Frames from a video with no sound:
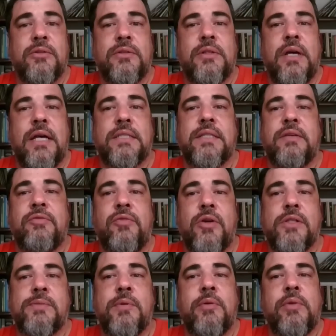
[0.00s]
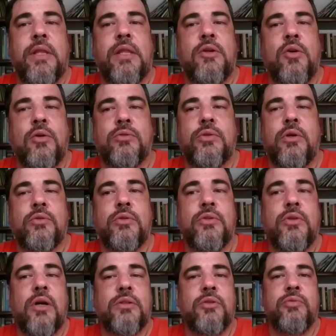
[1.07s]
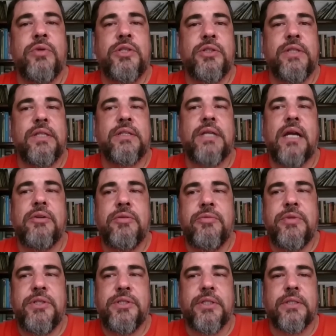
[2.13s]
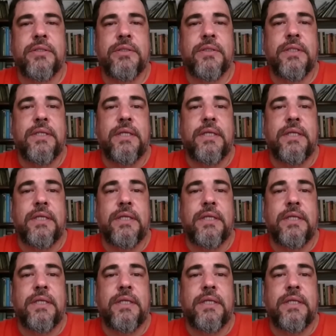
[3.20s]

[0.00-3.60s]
long as the enforcement and control do not reach the entire region,